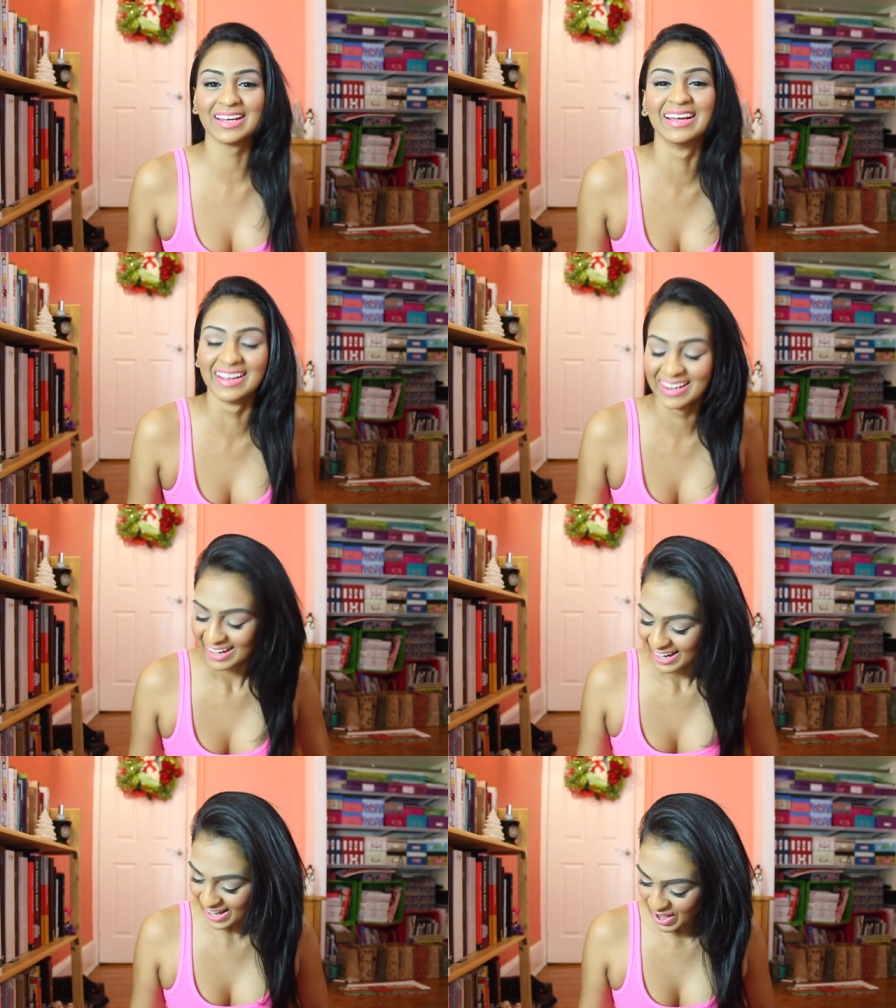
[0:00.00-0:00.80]
um,
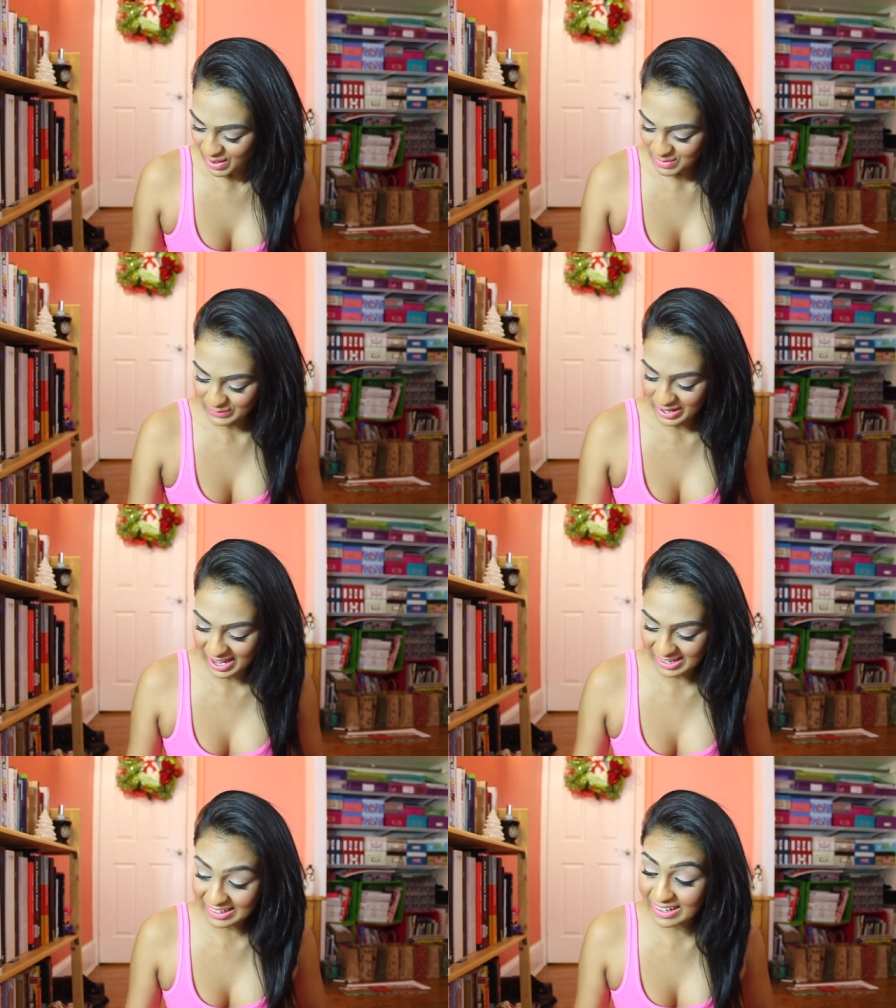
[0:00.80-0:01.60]

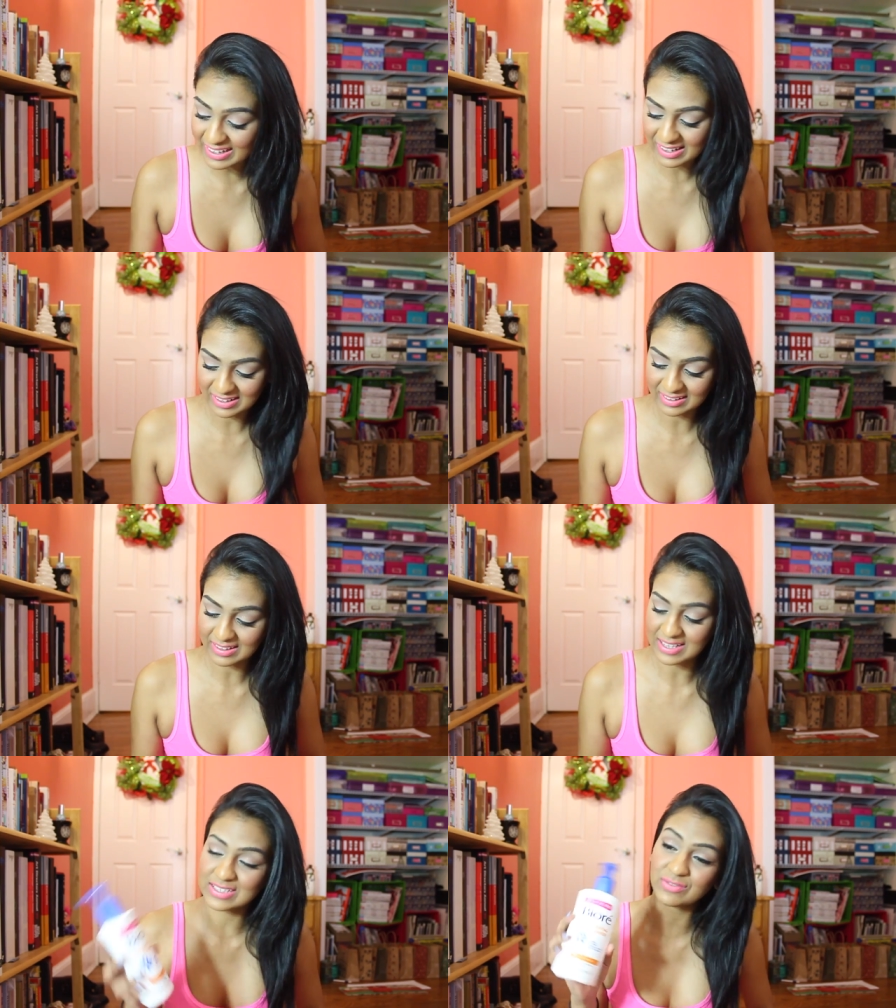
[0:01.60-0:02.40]
I like it
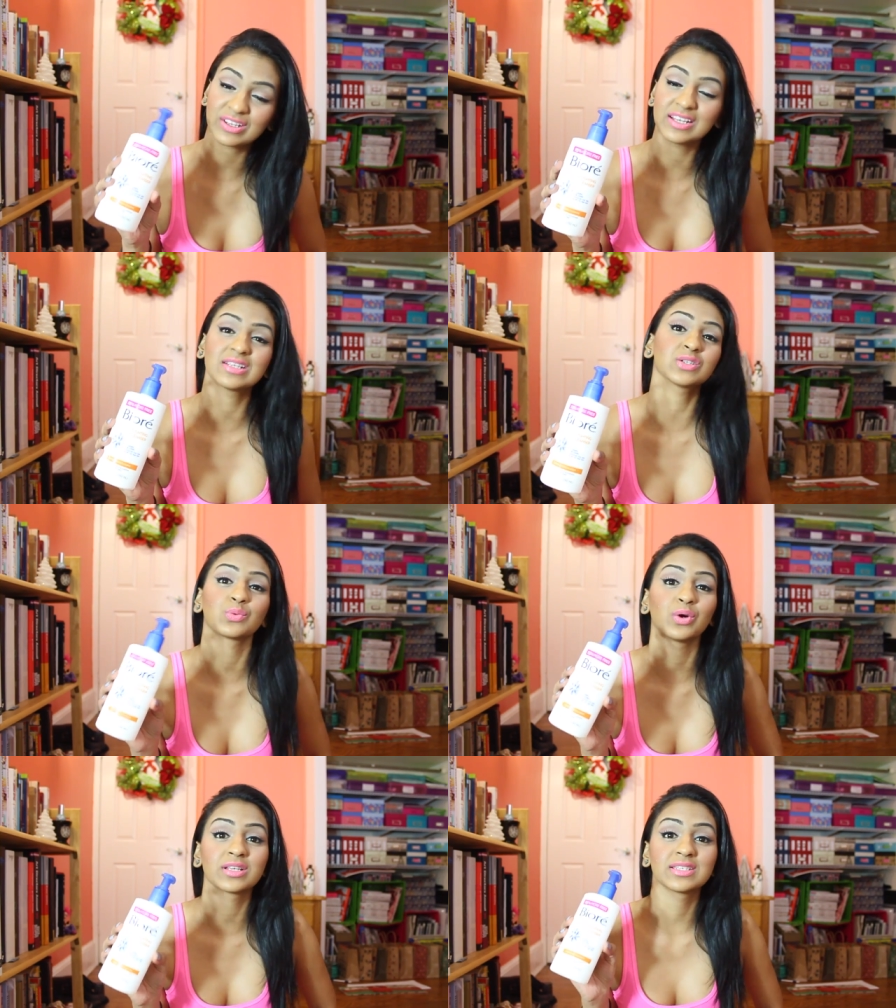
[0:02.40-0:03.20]
nonetheless. It really
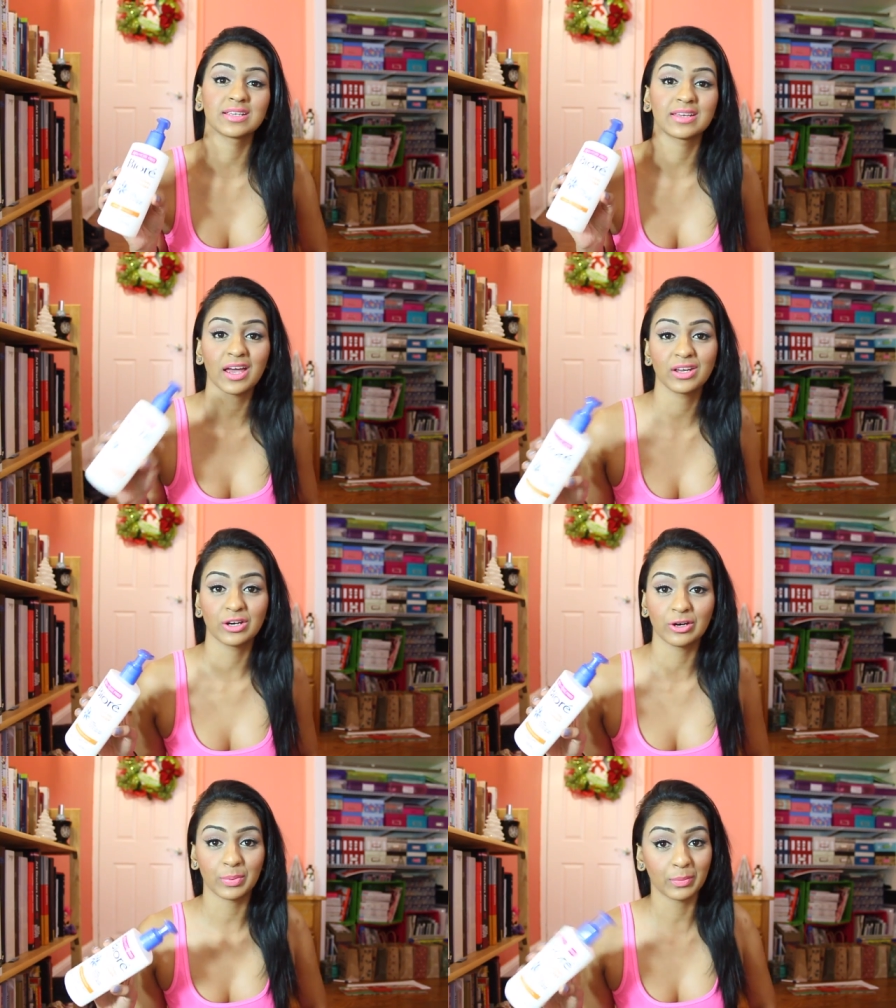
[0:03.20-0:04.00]
does work to get
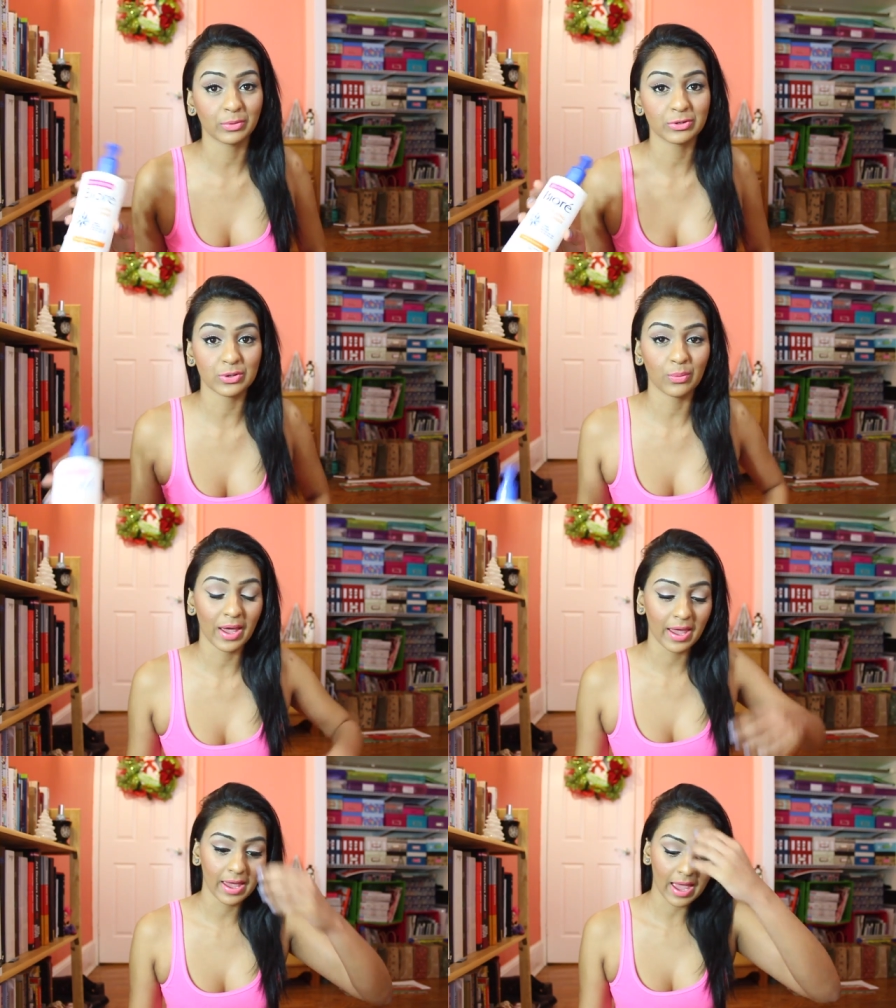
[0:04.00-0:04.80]
your pimples
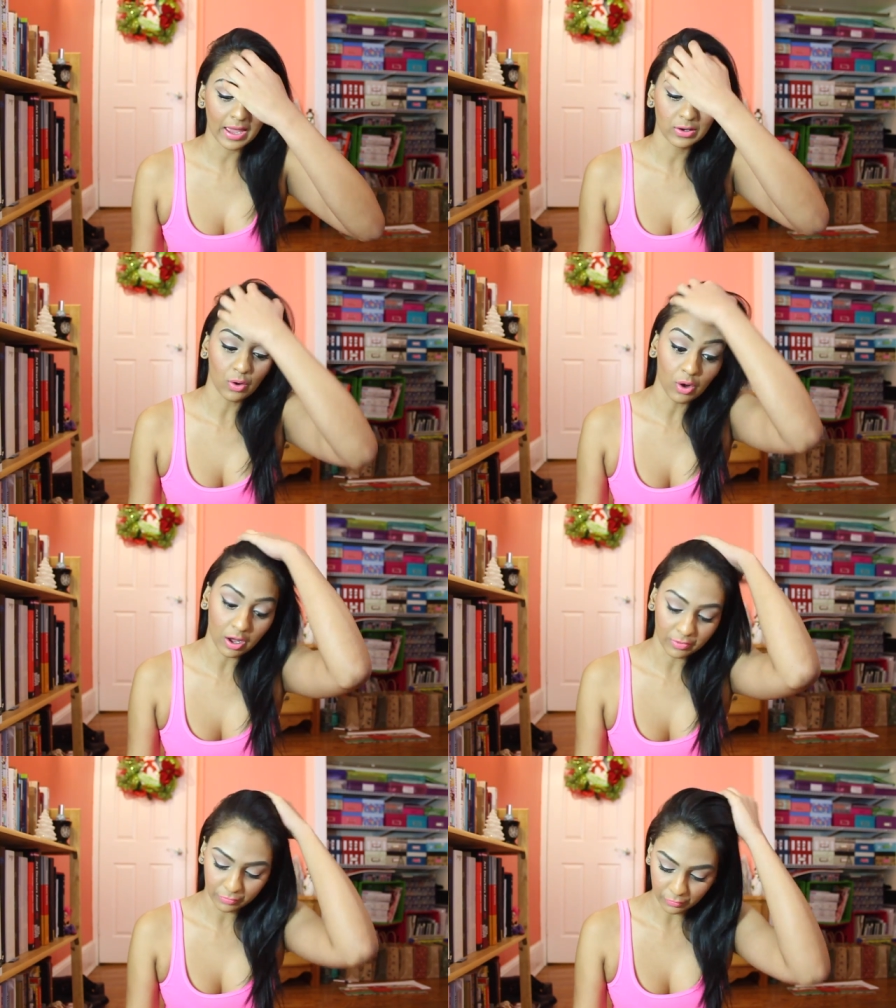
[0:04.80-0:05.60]
away and
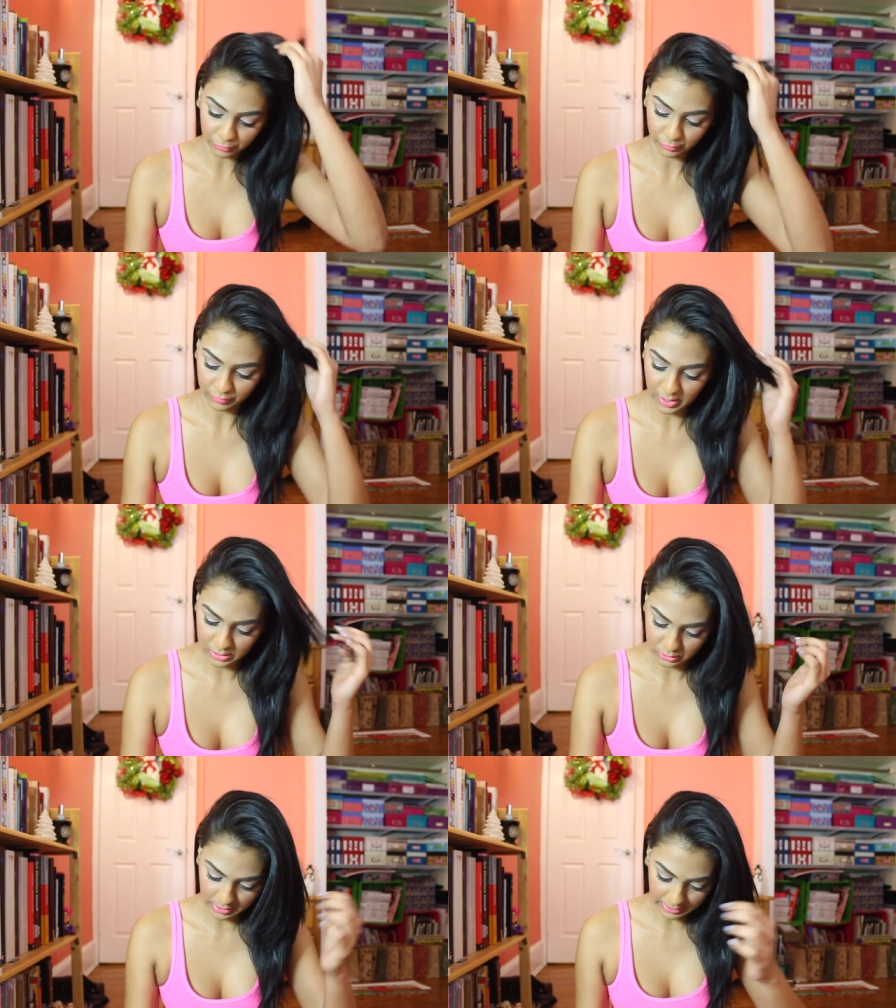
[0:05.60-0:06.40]
off of your
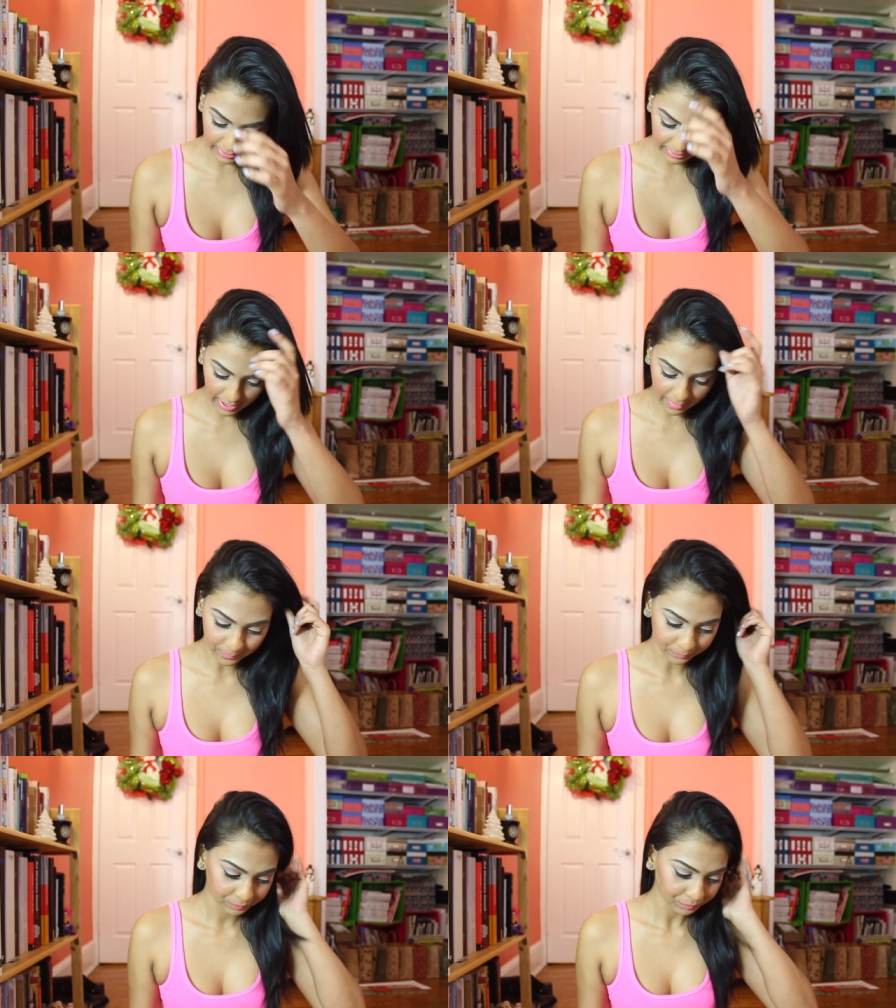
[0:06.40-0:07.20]
face, so I like that.